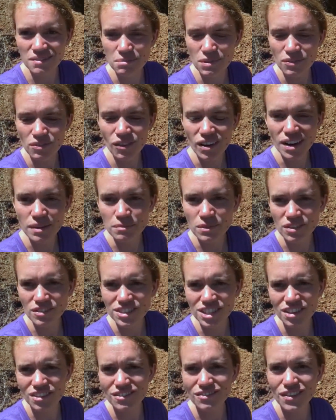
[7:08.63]
before I moved
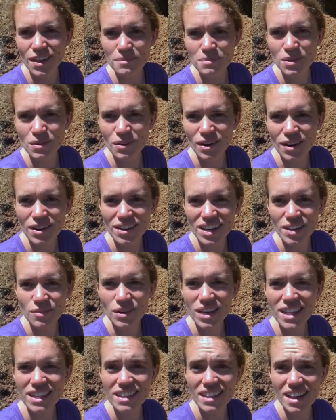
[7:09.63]
here in February,
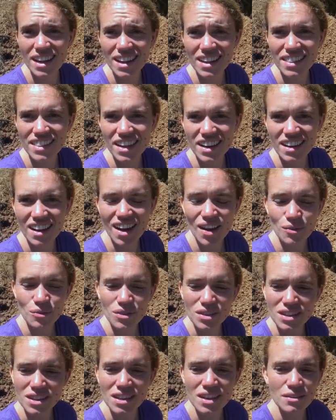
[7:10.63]
we thought that God
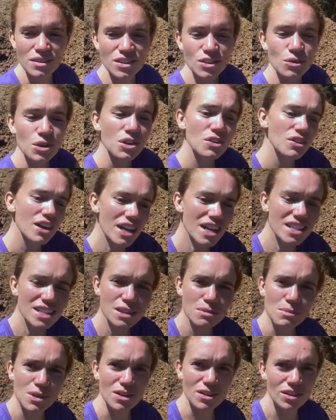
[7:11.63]
would do a crazy
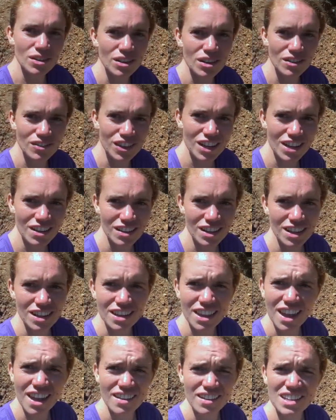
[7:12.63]
miracle if he only
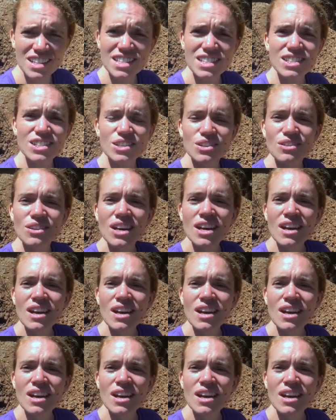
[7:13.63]
allowed us to